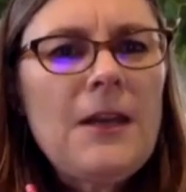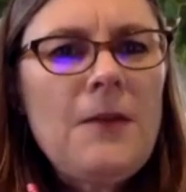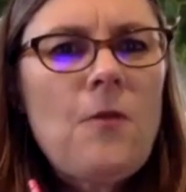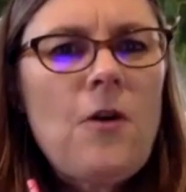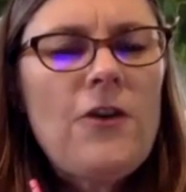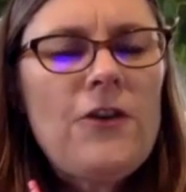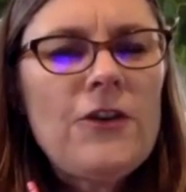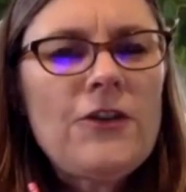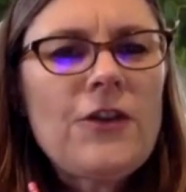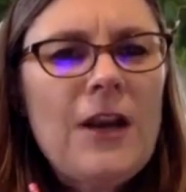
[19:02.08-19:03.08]
want
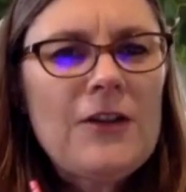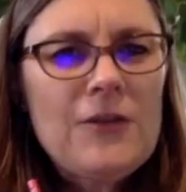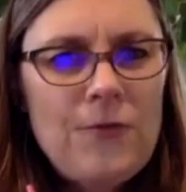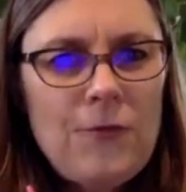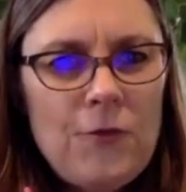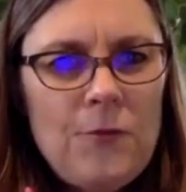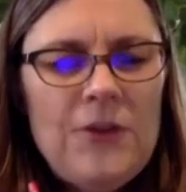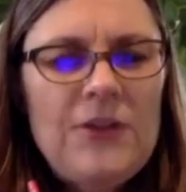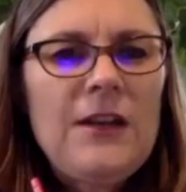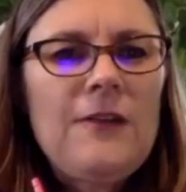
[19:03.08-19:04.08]
a
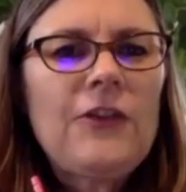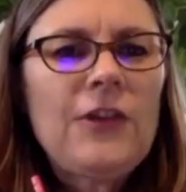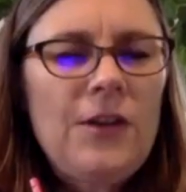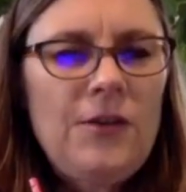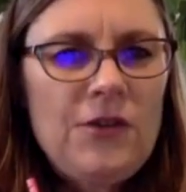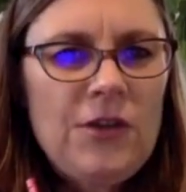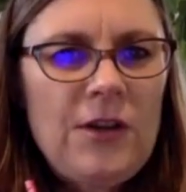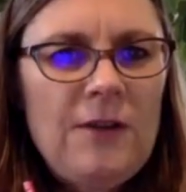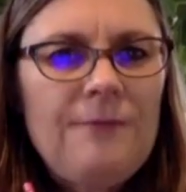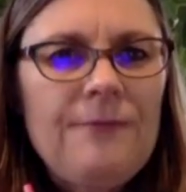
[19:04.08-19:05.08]
transformative
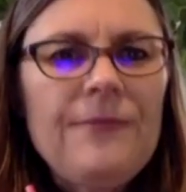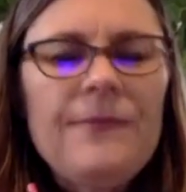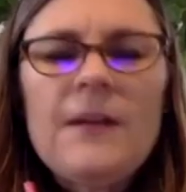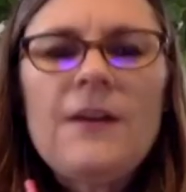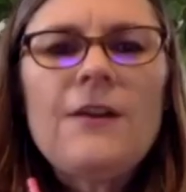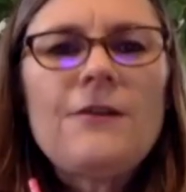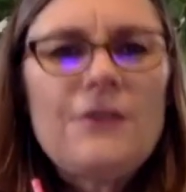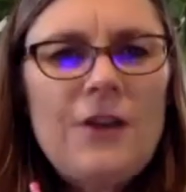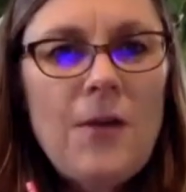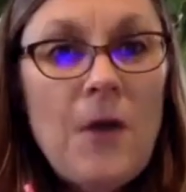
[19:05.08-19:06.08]
solution,
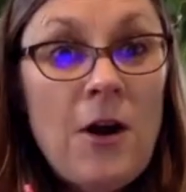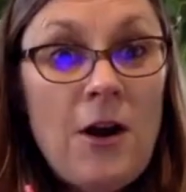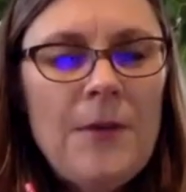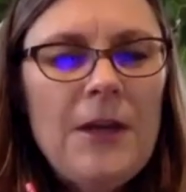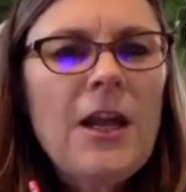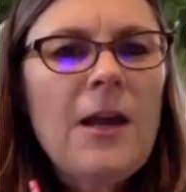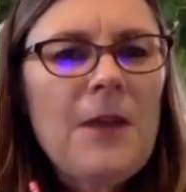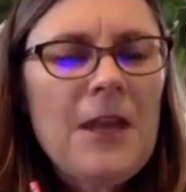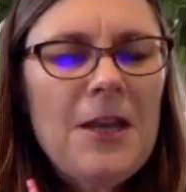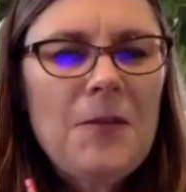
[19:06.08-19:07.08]
there's no harm in
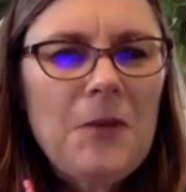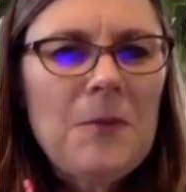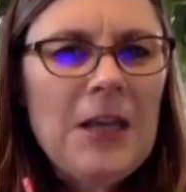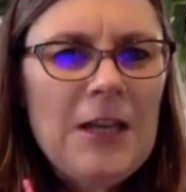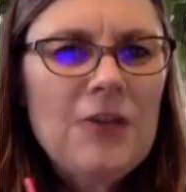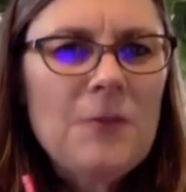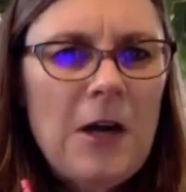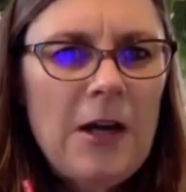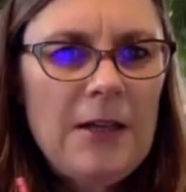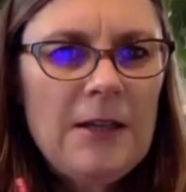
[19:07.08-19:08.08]
coming in with beginner's
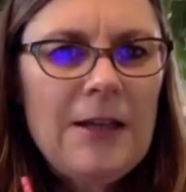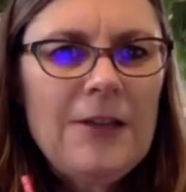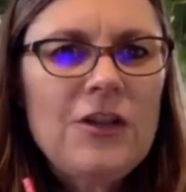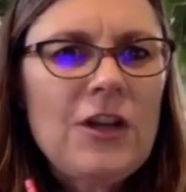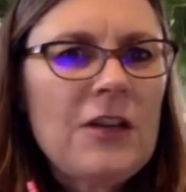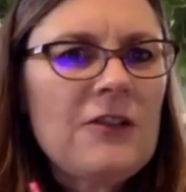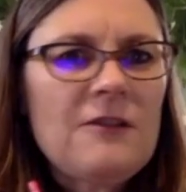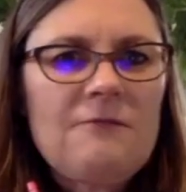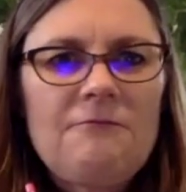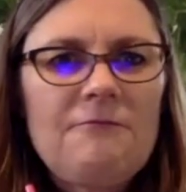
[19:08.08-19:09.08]
mind and just
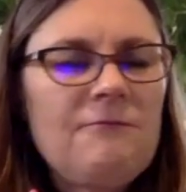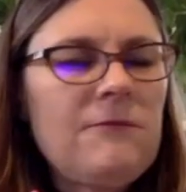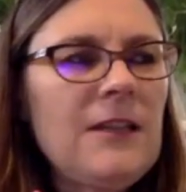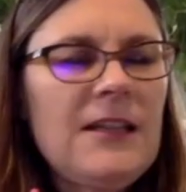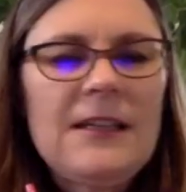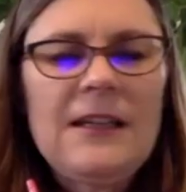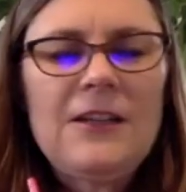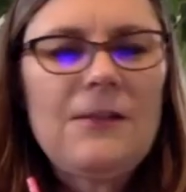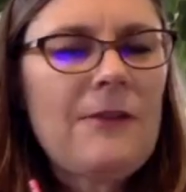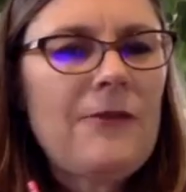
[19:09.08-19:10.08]
listening
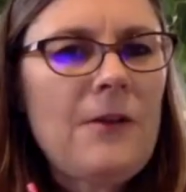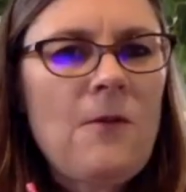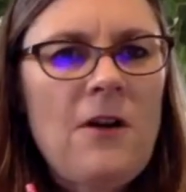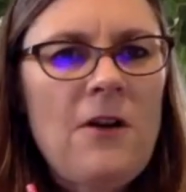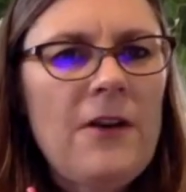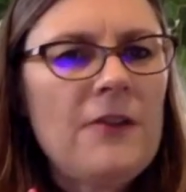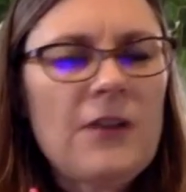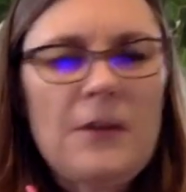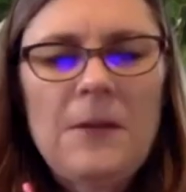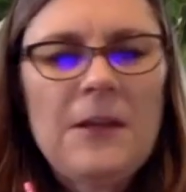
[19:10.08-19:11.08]
to everyone and
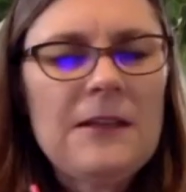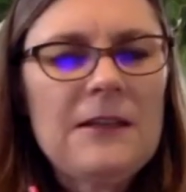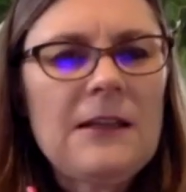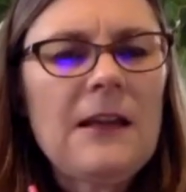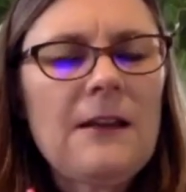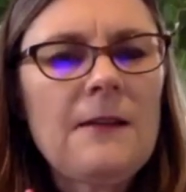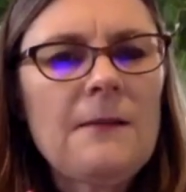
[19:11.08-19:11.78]
trying to piece it together.